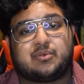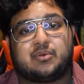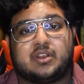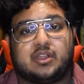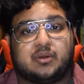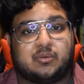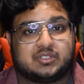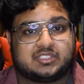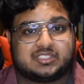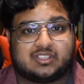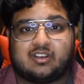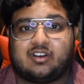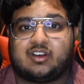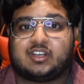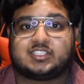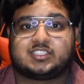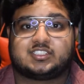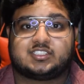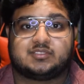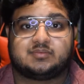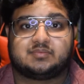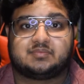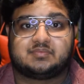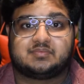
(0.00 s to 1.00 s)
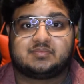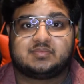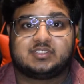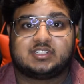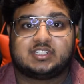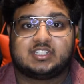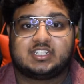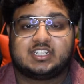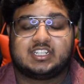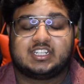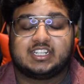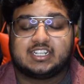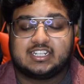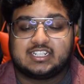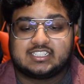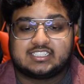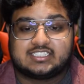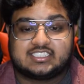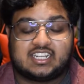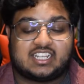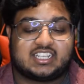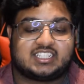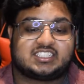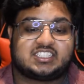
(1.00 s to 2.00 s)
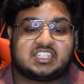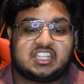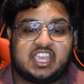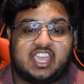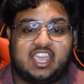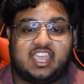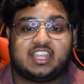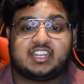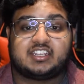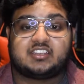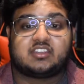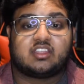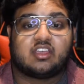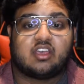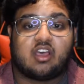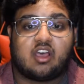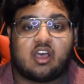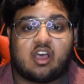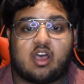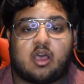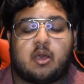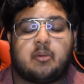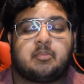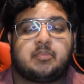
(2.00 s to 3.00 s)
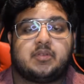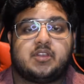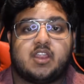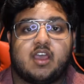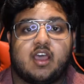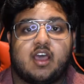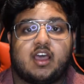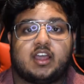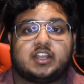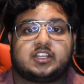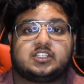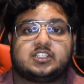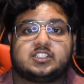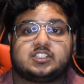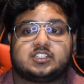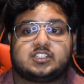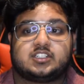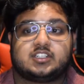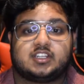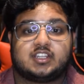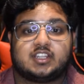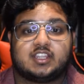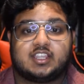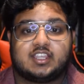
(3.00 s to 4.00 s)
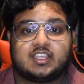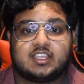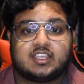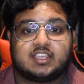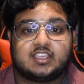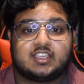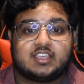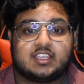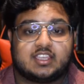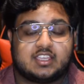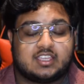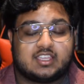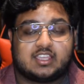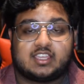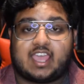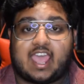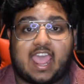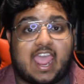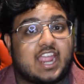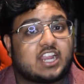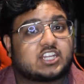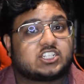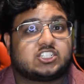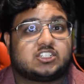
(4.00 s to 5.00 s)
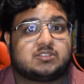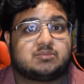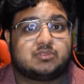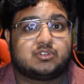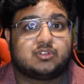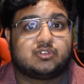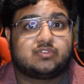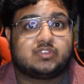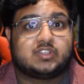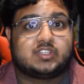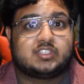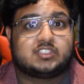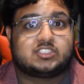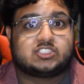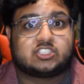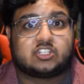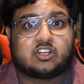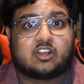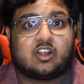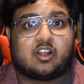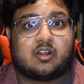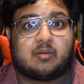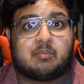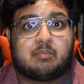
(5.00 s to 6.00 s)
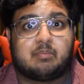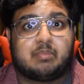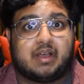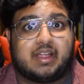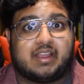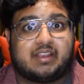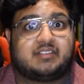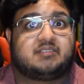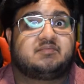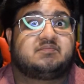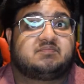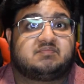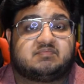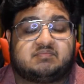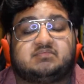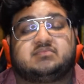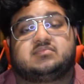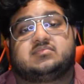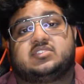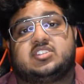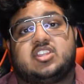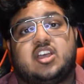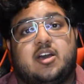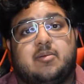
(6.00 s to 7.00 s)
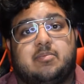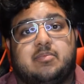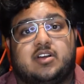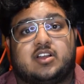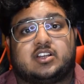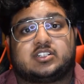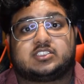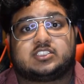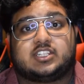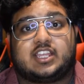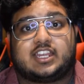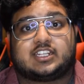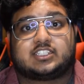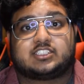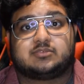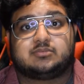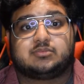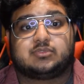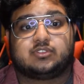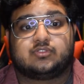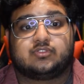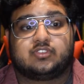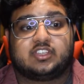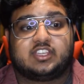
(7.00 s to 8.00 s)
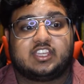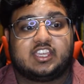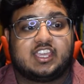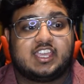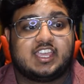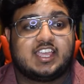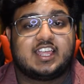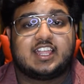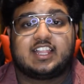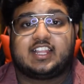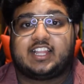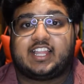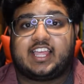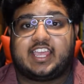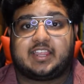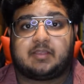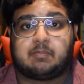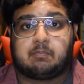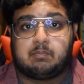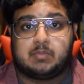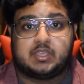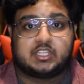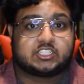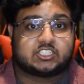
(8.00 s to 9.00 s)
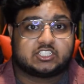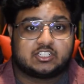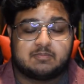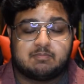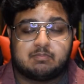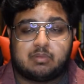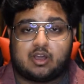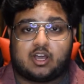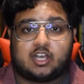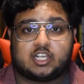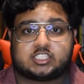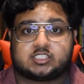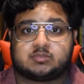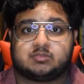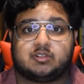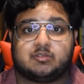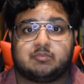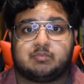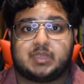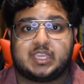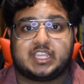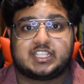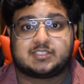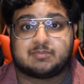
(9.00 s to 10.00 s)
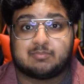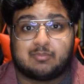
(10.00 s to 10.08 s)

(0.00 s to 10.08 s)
Widow was awesome. Just a top-notch action movie, sure, but top-notch action movie. Like Mission Impossible meets